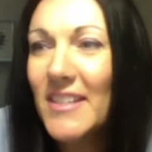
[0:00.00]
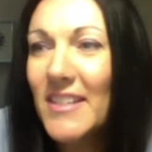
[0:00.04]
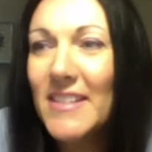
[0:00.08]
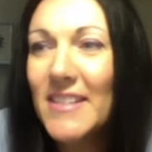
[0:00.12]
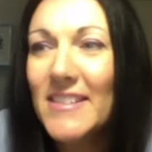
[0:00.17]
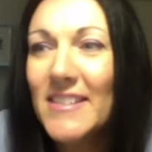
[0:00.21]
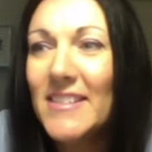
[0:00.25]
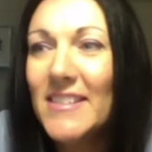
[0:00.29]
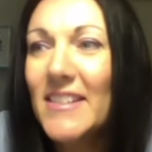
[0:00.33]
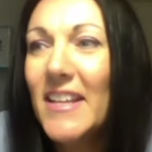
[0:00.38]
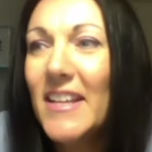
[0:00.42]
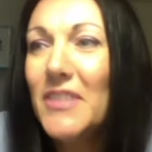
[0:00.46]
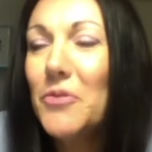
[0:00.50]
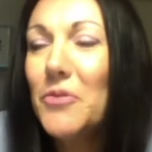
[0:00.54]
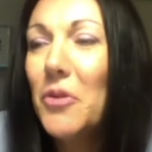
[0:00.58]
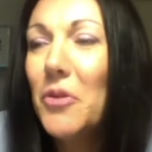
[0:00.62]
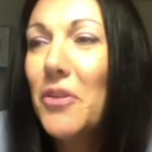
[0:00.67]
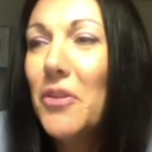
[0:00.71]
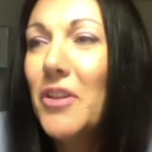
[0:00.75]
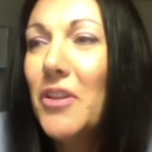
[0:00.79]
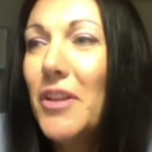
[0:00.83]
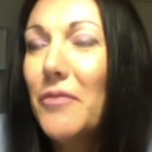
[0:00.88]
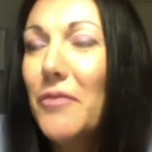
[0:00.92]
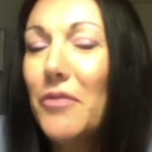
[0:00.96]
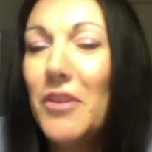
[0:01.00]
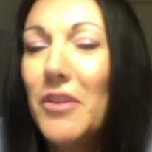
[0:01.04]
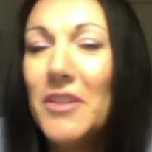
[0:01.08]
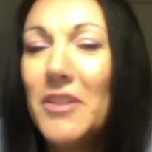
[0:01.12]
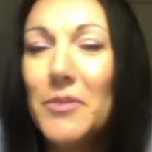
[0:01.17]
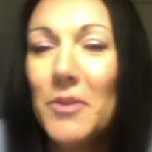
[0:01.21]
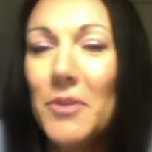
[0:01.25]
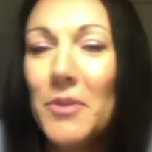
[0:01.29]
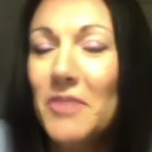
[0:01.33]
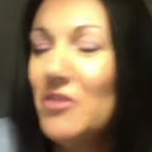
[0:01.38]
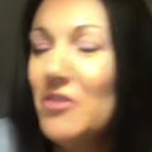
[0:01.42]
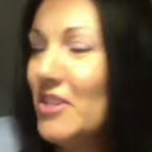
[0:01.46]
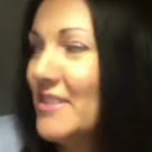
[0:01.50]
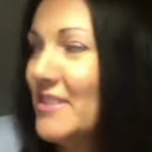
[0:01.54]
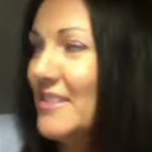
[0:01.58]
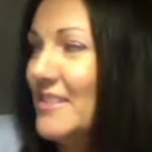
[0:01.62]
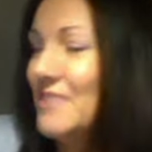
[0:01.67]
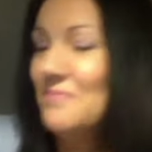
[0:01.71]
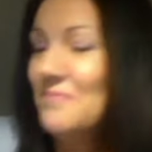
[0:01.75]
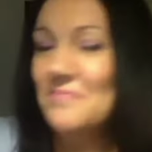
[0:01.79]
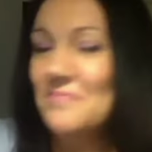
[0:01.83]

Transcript: Let's let's roll the clip for this one, Justin.